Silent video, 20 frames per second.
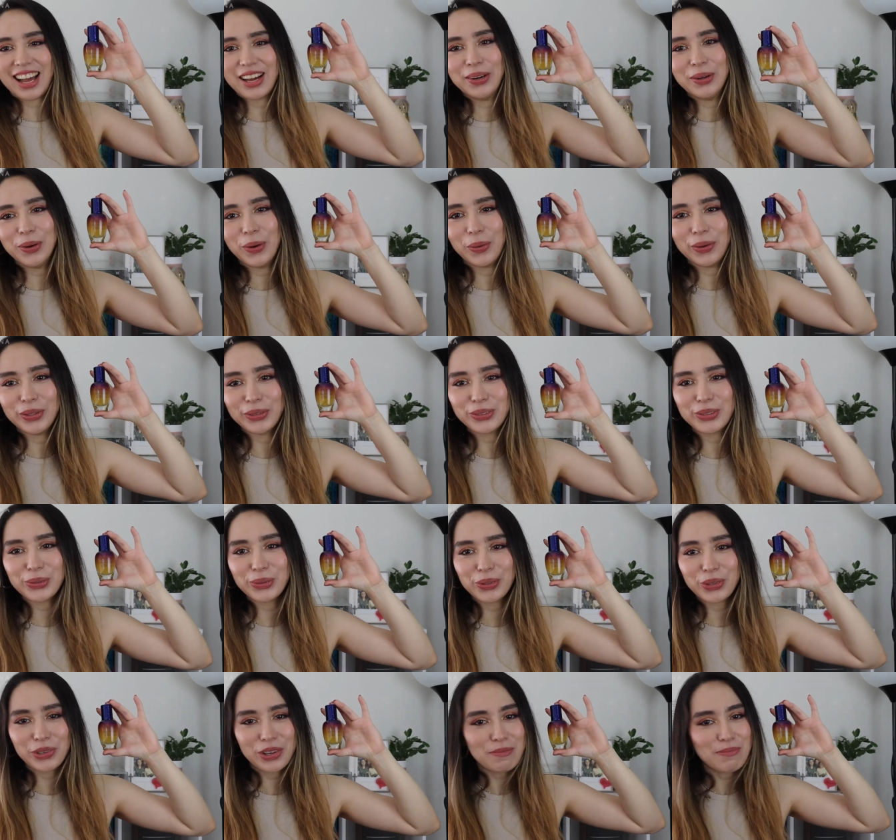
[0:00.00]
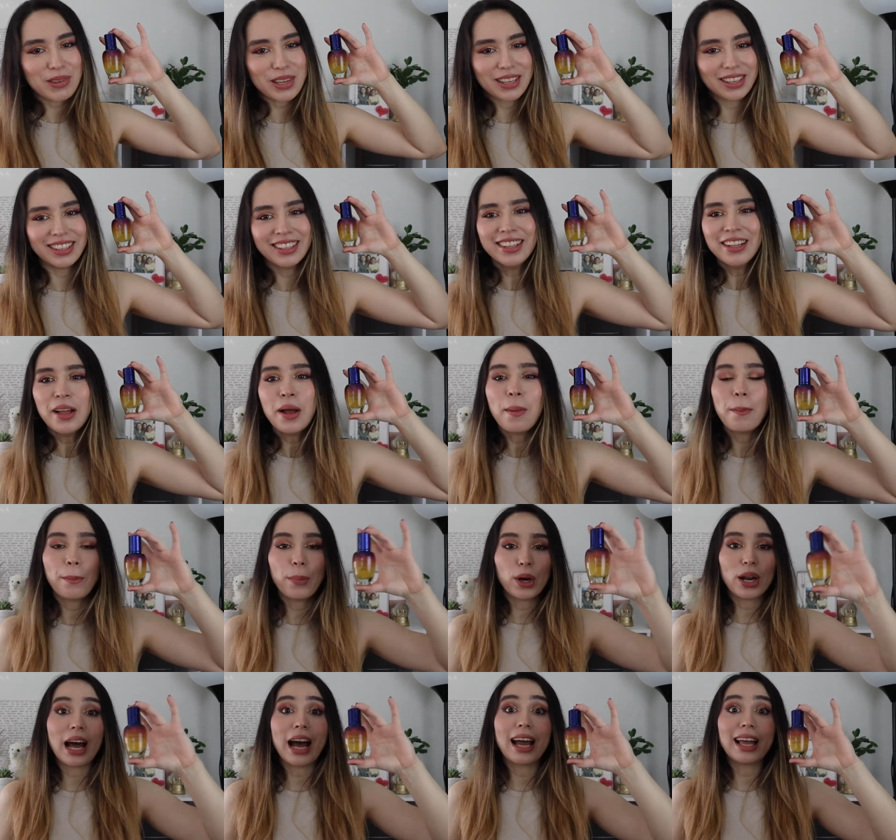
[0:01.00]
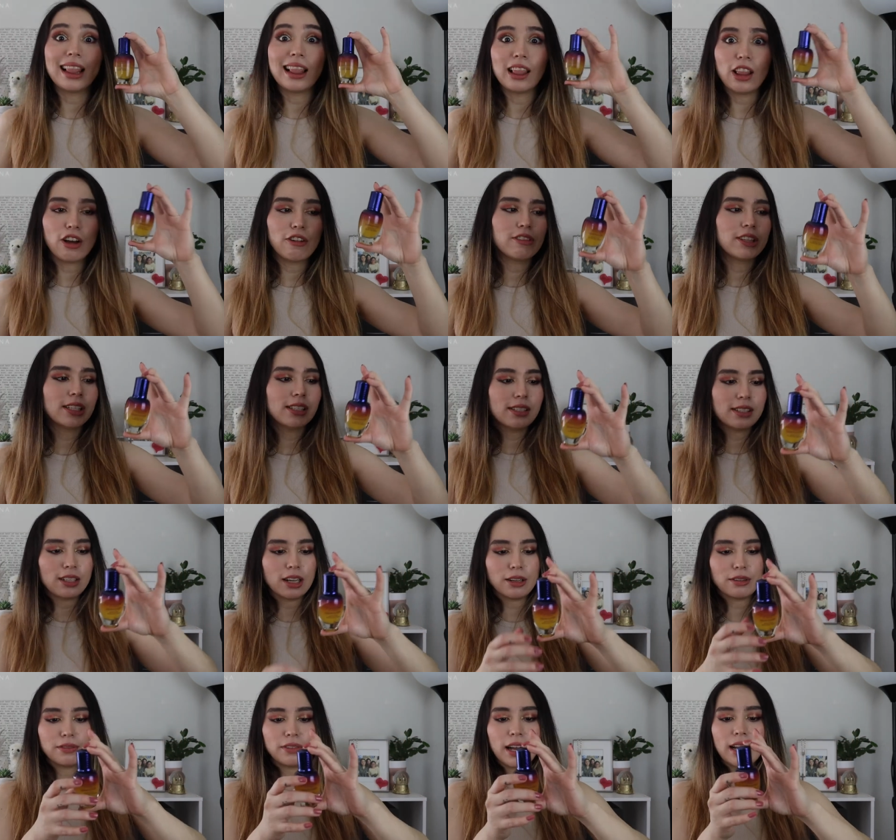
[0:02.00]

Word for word: I don't know, it looks so creepy, but I love this stuff.